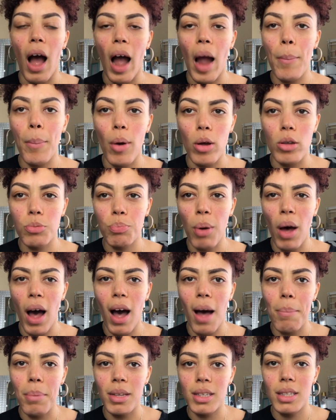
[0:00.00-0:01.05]
eyebrows
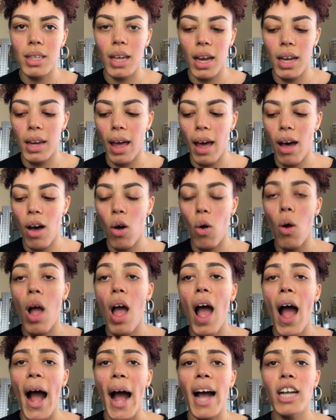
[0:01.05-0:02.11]
pop and stand out.
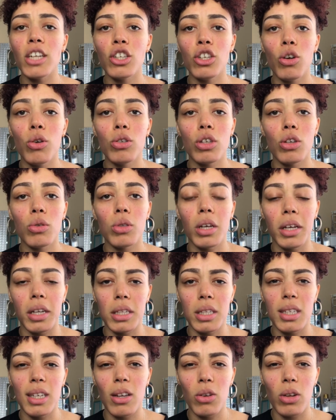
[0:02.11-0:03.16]
I choose to use a
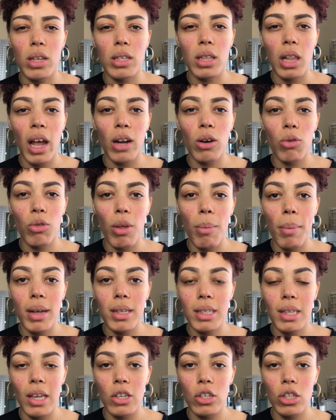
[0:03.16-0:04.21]
concealer that's lighter than my
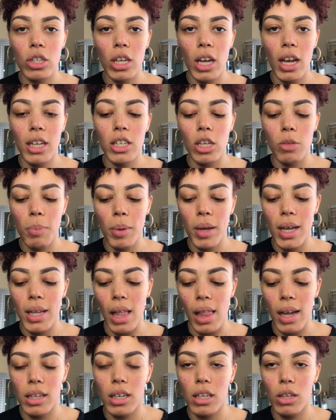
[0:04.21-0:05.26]
skin shade just because I
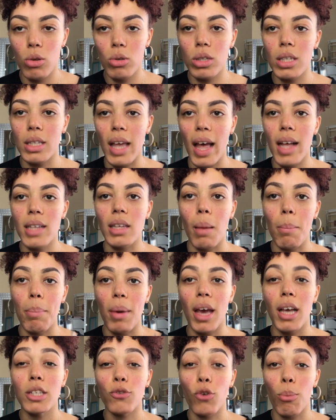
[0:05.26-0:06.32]
like to use this as a
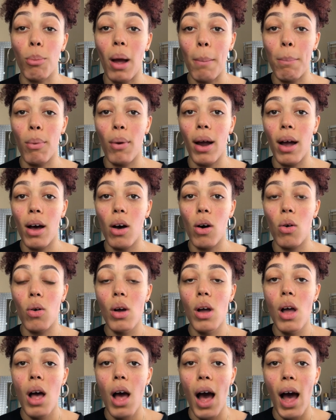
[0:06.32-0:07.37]
base for my brow
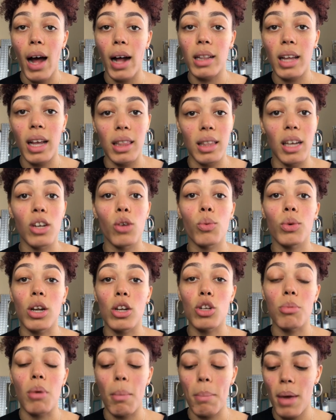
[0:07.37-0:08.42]
highlight later when I
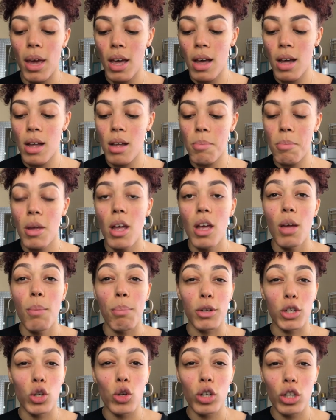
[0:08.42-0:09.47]
do my makeup,
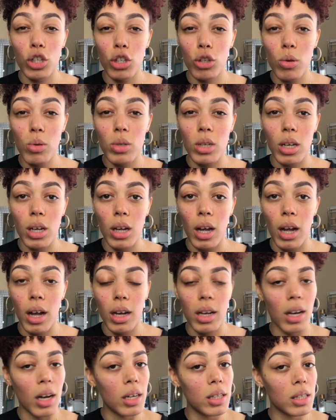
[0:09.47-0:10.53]
but you can use
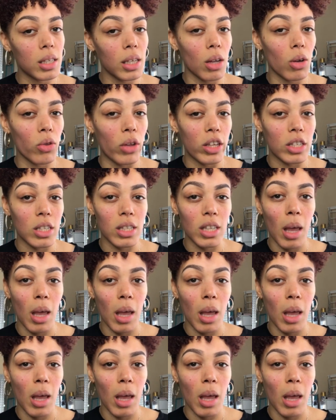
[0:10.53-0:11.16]
a concealer that's the